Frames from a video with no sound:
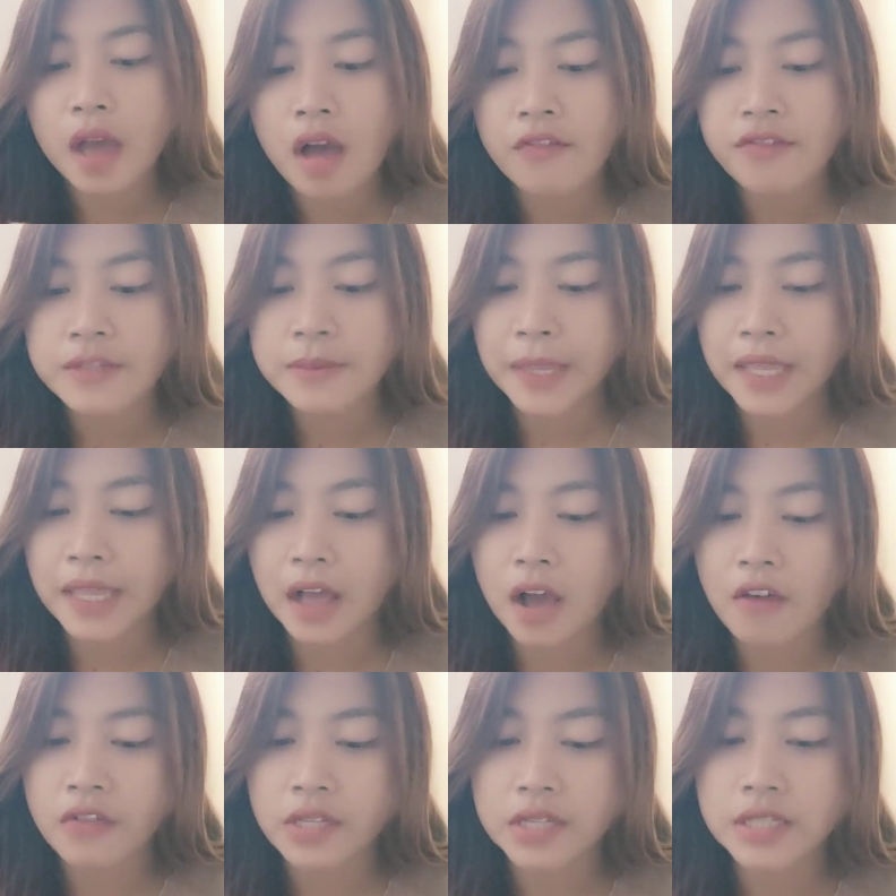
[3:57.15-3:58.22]
of speaking
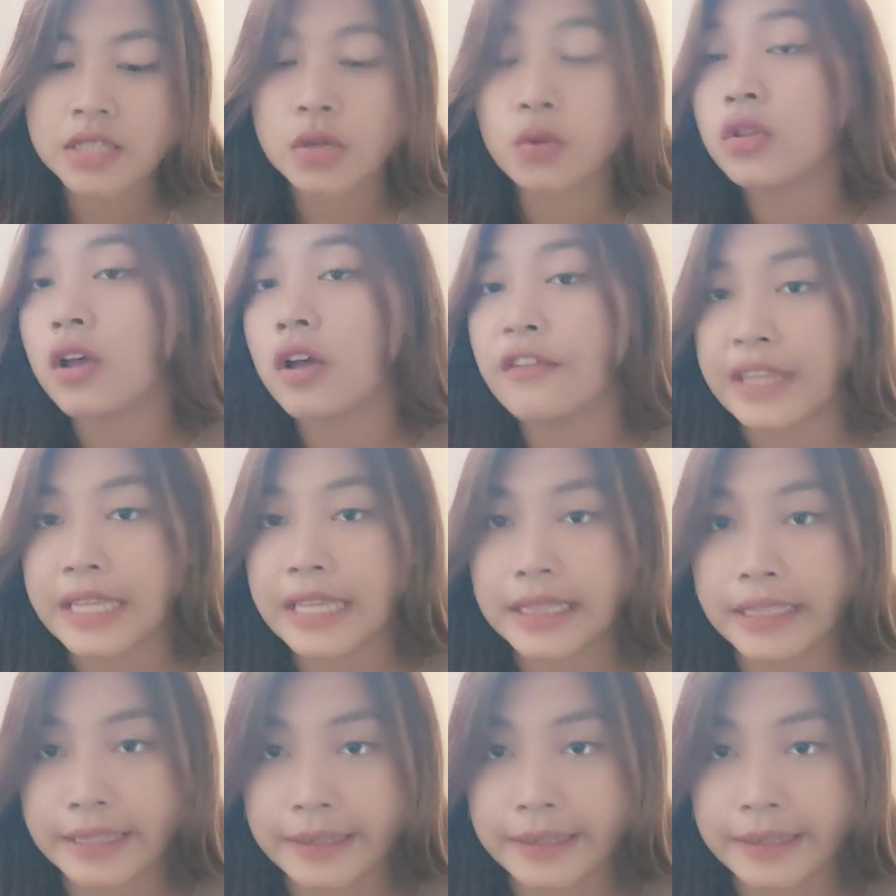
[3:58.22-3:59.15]
of the South of England.